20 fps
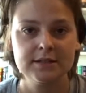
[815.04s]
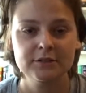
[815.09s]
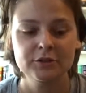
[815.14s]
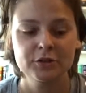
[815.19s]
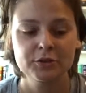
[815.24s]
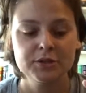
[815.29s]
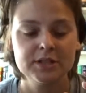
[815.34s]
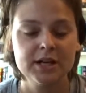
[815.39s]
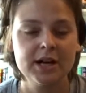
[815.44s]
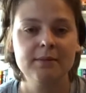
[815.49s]

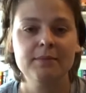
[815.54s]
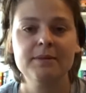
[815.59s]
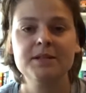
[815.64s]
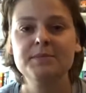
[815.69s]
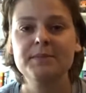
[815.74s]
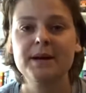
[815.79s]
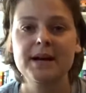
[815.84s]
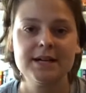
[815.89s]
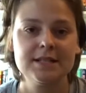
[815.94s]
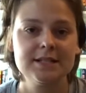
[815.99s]
time has
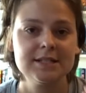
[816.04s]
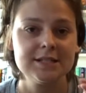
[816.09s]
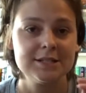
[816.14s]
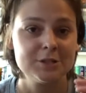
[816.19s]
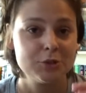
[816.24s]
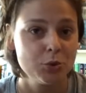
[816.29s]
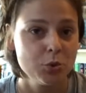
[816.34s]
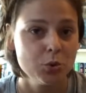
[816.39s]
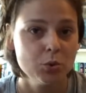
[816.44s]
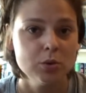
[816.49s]
passed
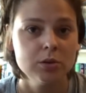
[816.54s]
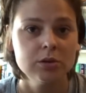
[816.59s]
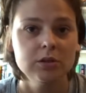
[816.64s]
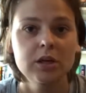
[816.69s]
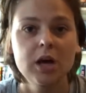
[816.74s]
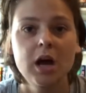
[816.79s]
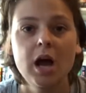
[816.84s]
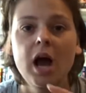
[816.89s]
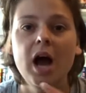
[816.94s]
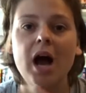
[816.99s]
at all,
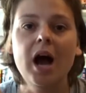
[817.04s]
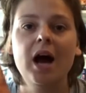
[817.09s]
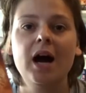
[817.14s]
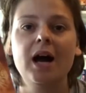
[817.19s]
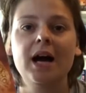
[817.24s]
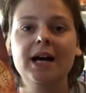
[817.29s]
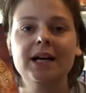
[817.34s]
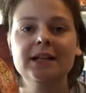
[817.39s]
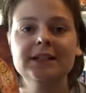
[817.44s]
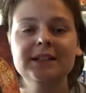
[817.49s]

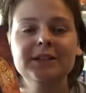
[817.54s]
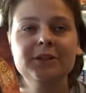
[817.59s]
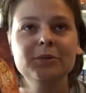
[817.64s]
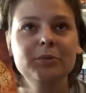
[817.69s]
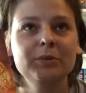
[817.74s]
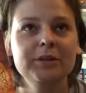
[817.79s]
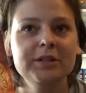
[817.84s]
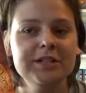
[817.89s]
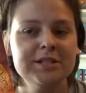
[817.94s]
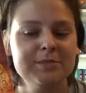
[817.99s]
and I don't
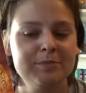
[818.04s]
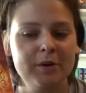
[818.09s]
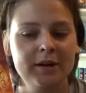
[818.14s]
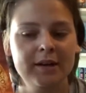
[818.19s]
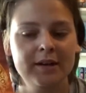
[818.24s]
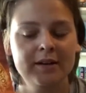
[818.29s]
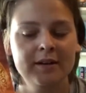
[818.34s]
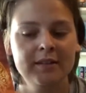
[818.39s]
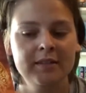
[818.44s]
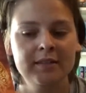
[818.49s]
want to spoil
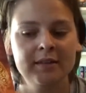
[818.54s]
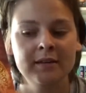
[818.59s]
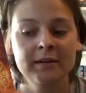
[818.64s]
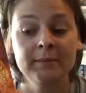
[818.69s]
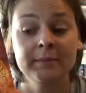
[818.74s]
anything,